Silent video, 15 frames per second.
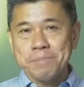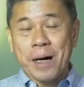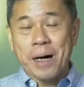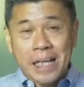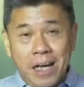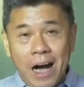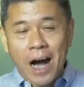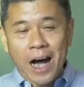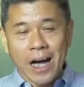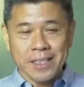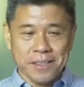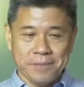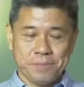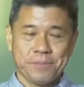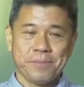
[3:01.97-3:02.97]
by
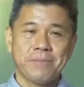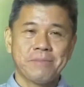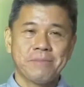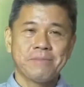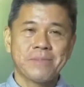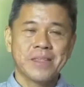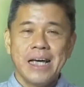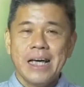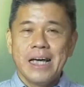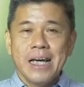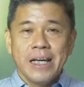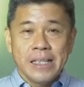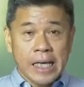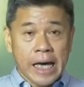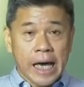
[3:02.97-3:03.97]
God.
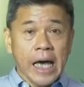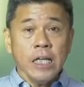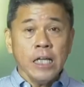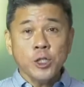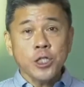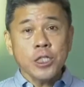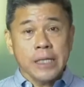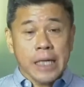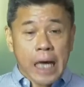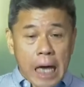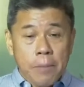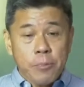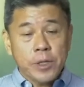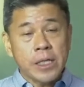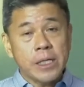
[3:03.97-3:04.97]
The angel
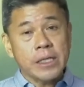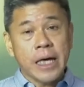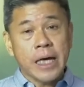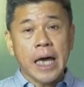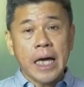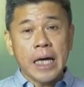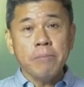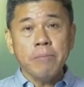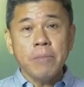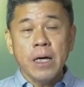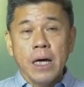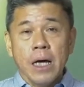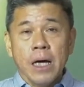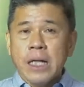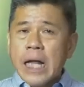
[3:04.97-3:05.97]
Gabriel came
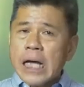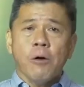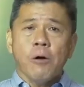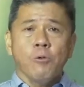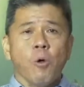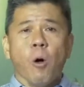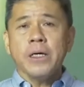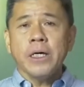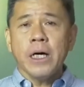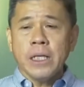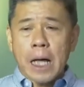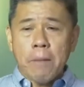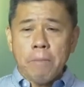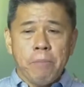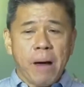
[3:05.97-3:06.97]
like a royal
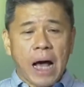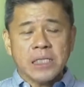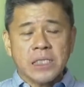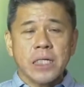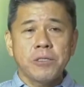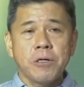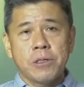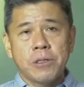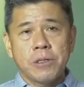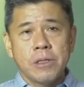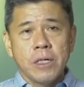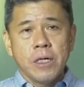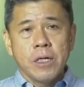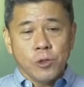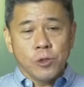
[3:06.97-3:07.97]
ambassador
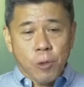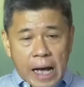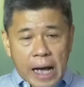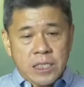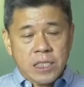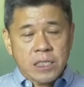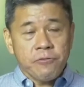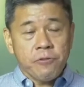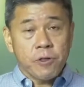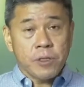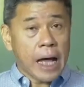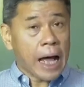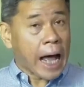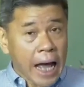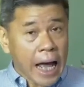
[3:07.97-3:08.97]
to ask for
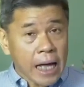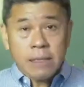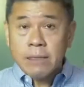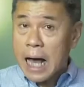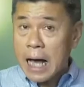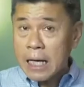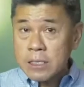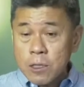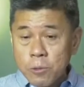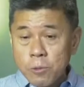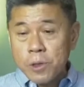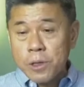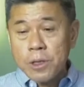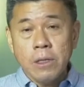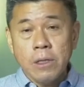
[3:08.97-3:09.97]
the hand, as it
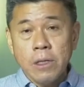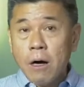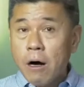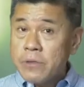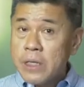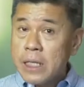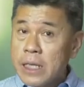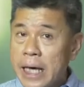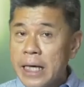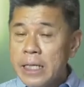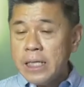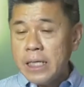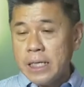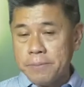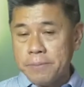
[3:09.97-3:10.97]
were, of the
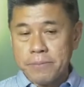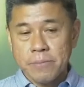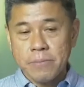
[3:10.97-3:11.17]
lady.